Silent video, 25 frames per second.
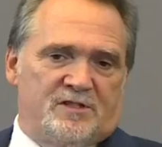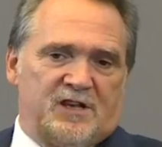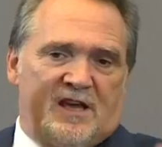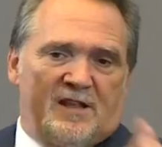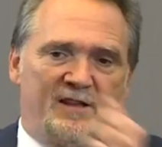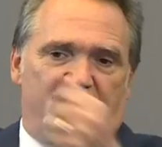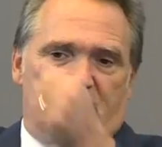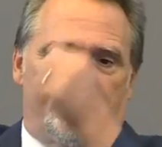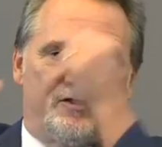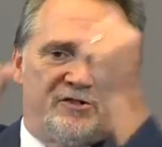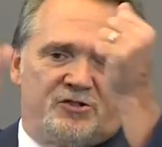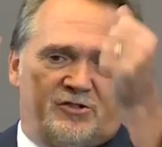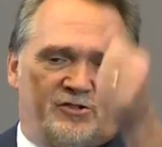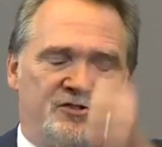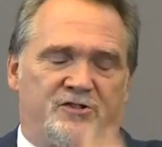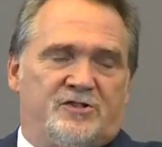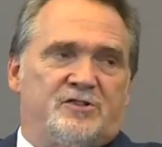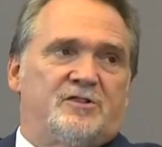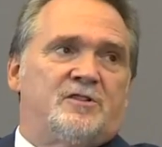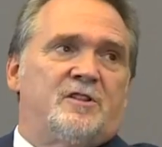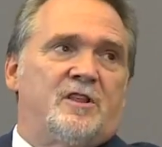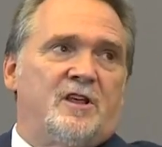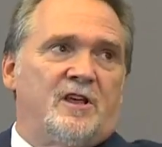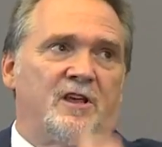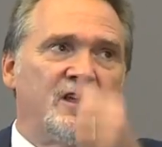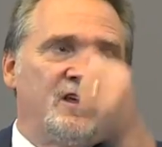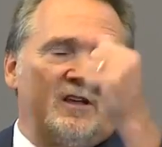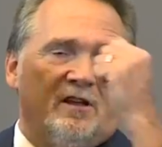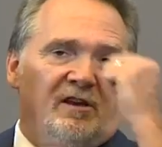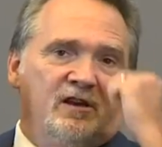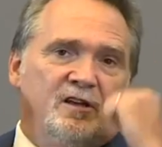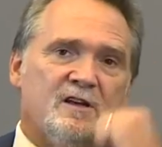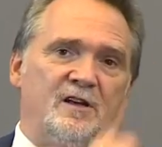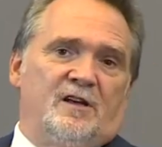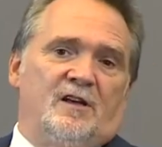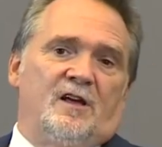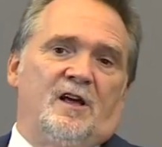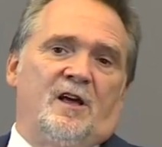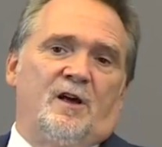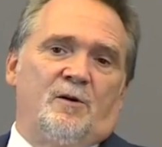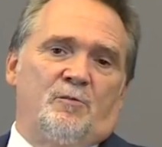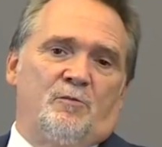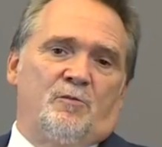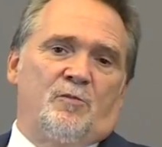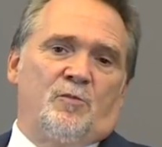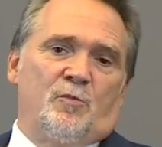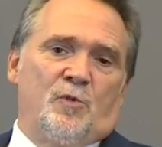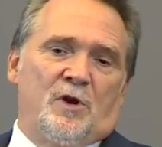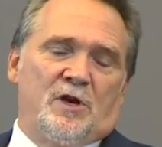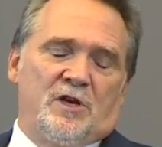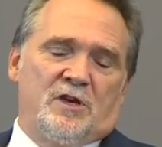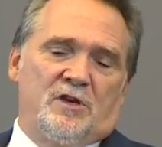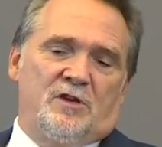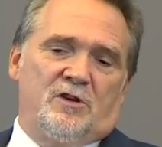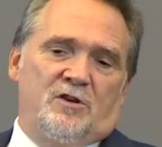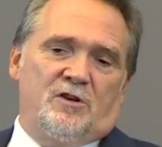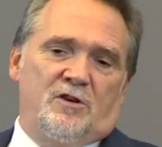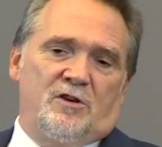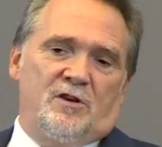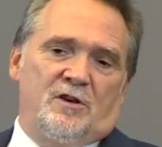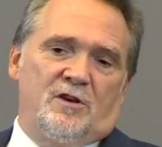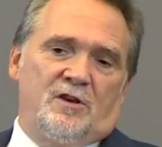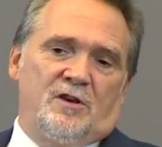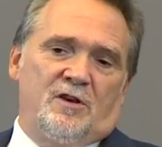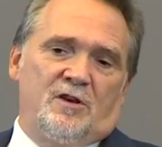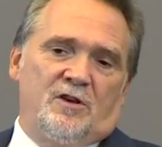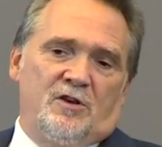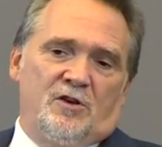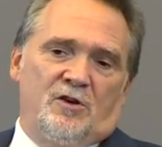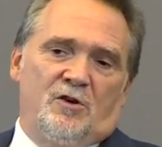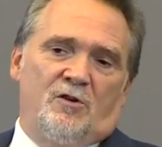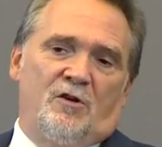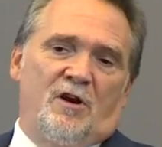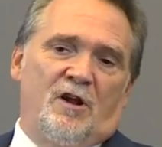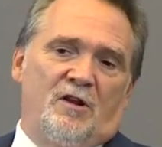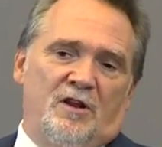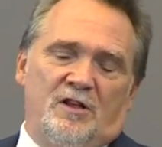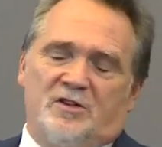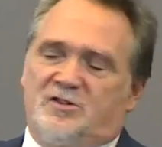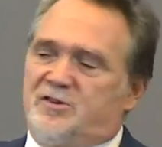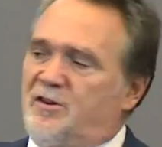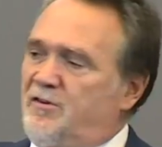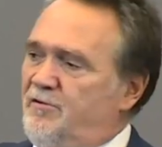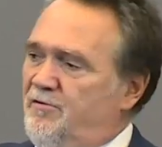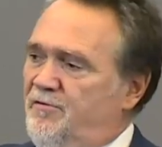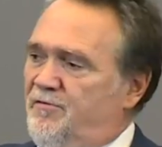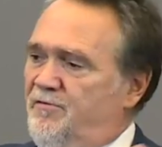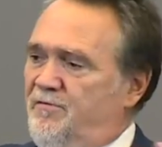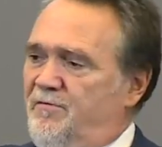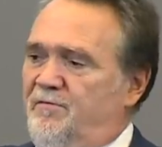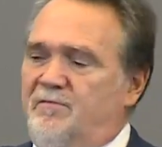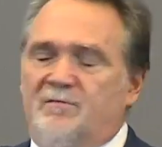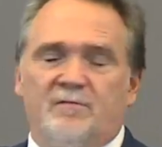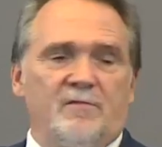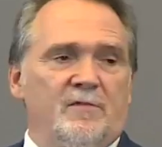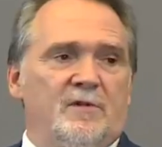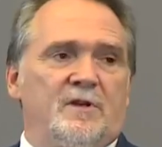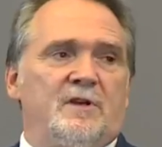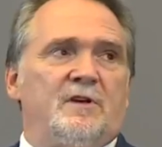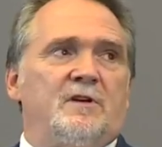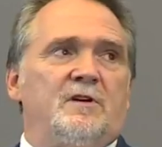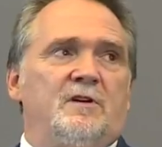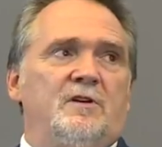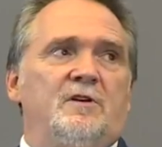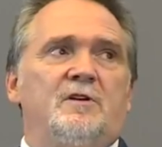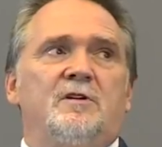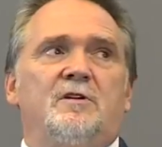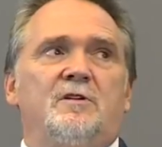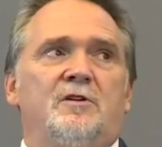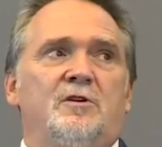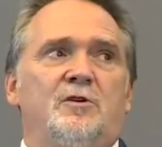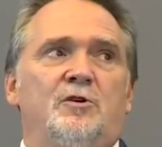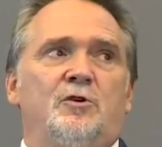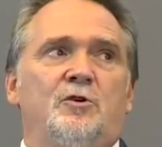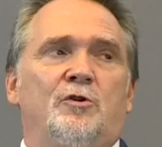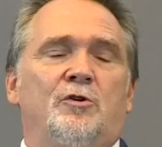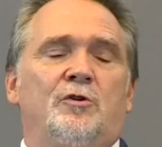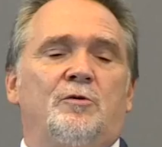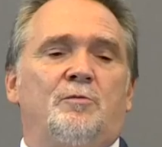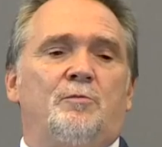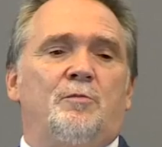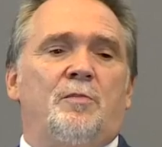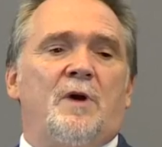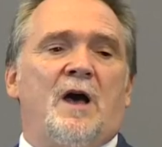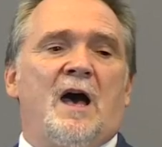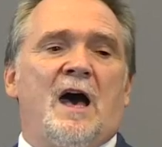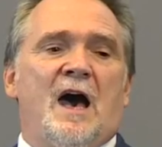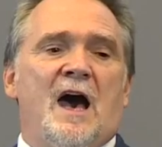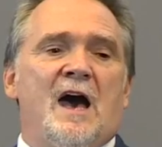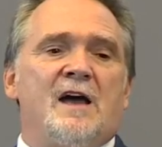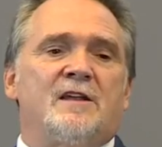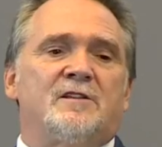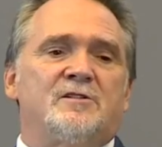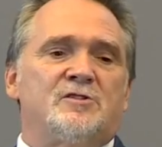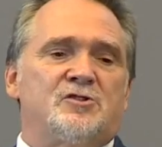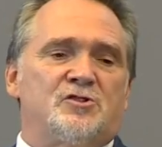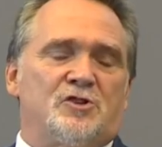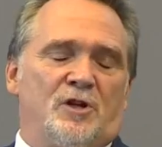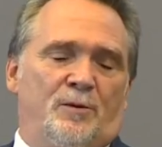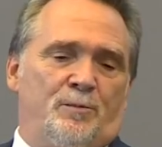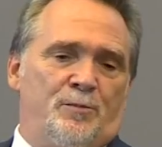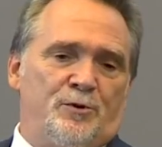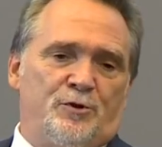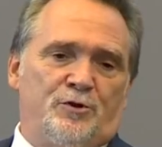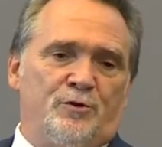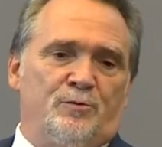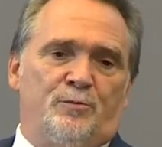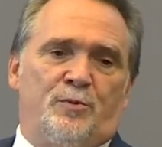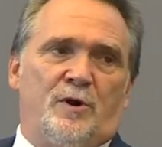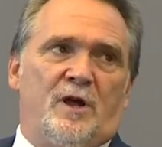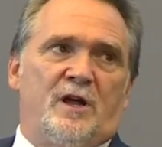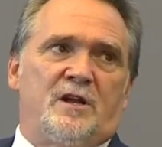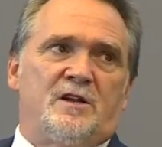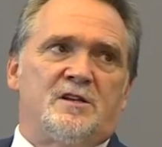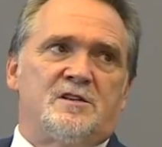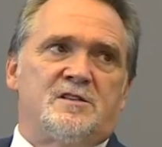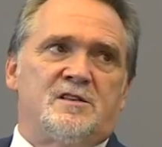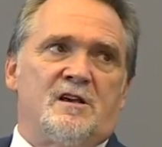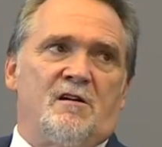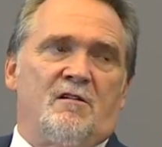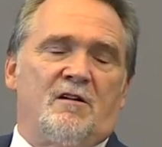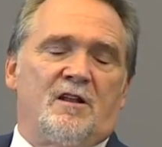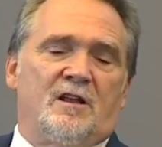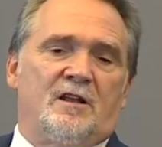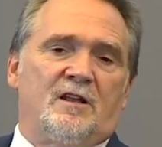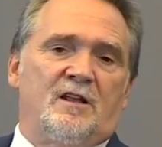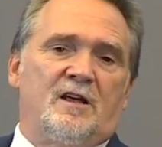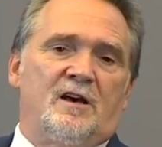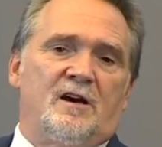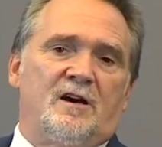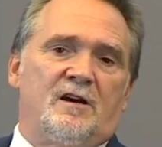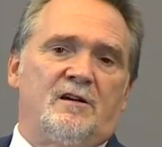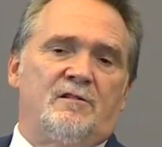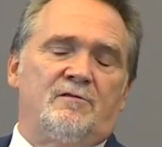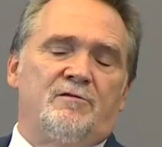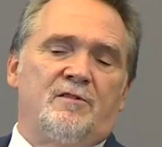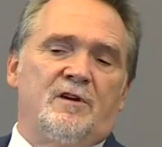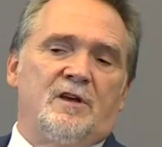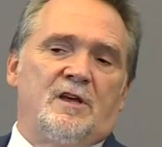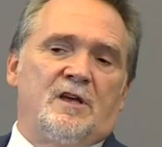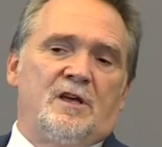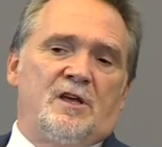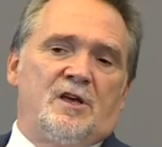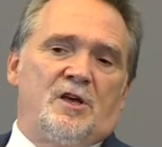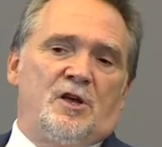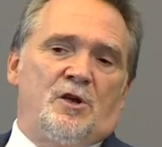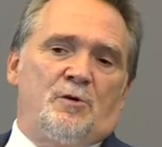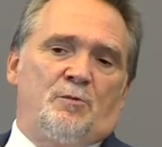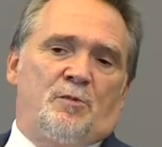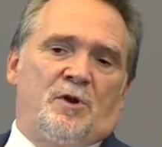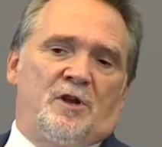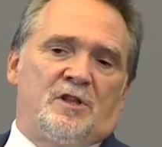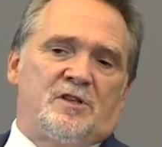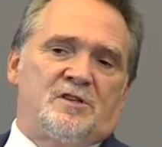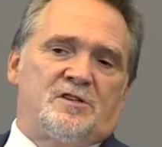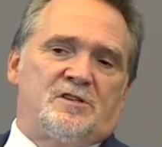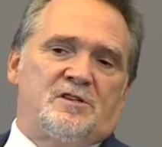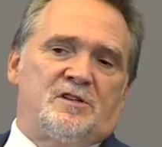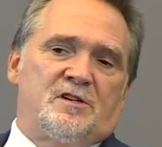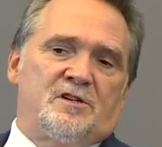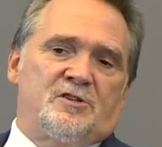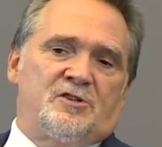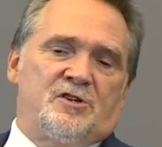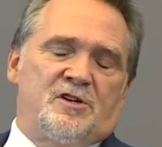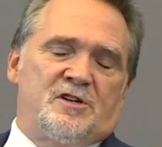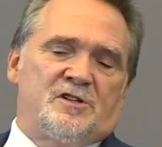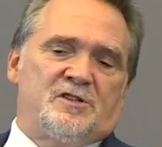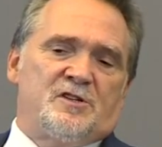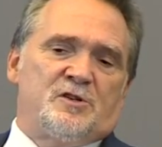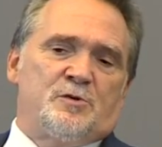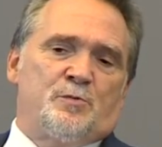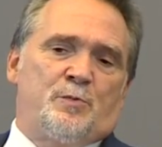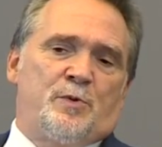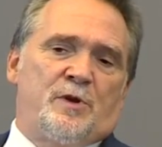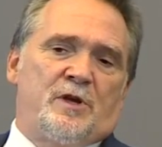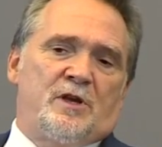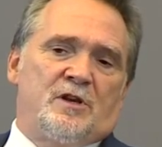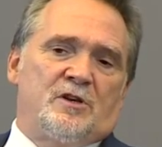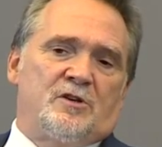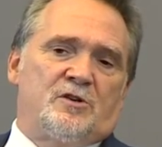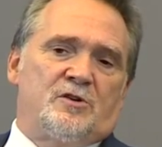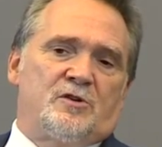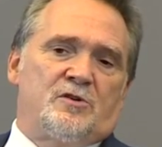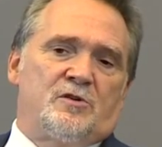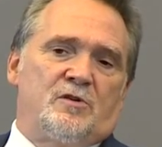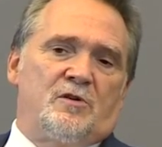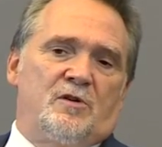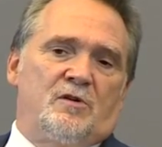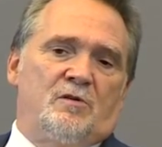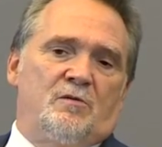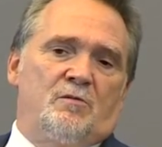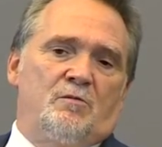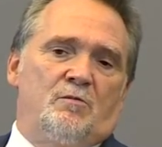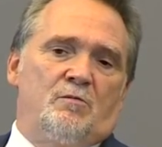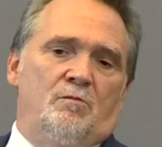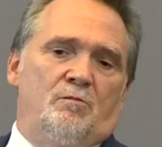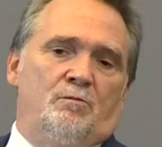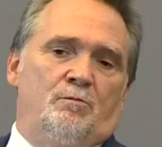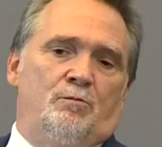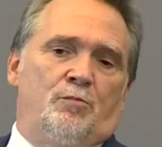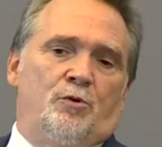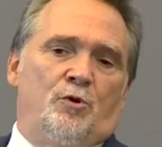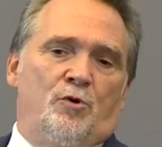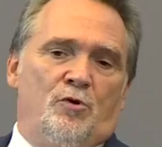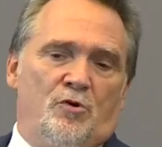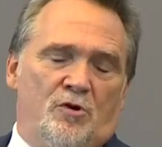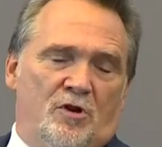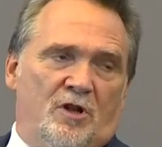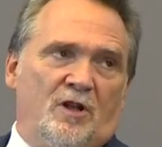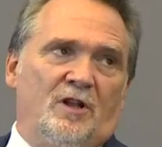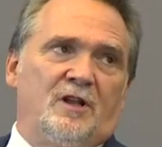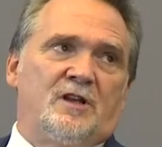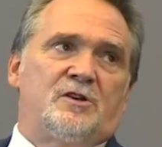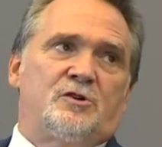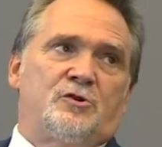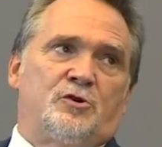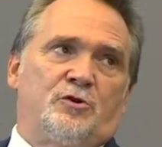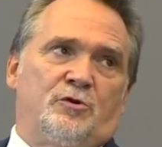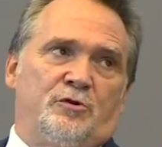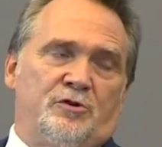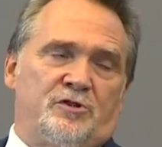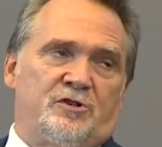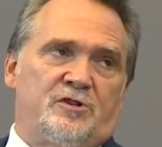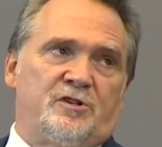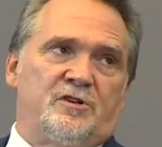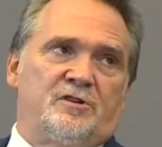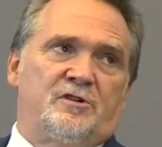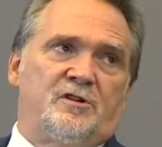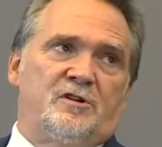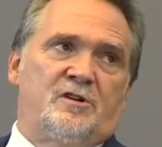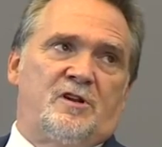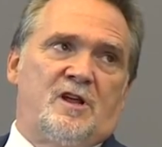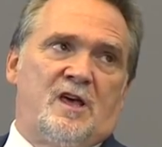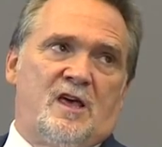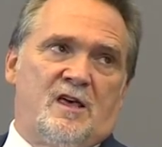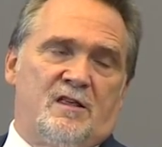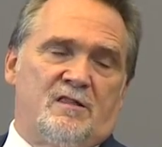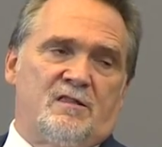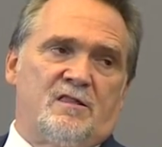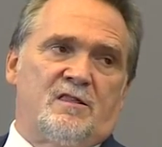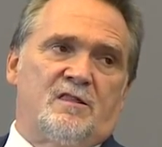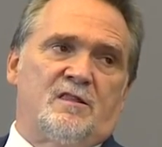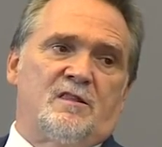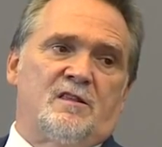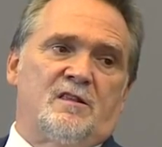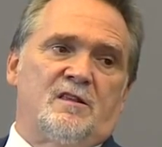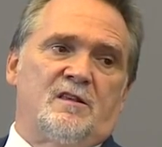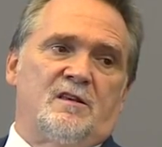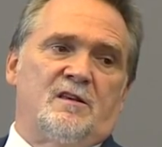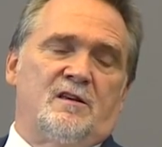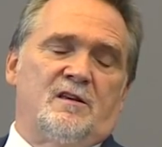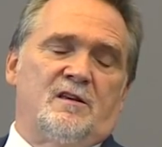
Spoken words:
had the zzz thing, where you're only your heart has stopped but your brain is thoroughly alive. But it's Jesus being brutally tortured to death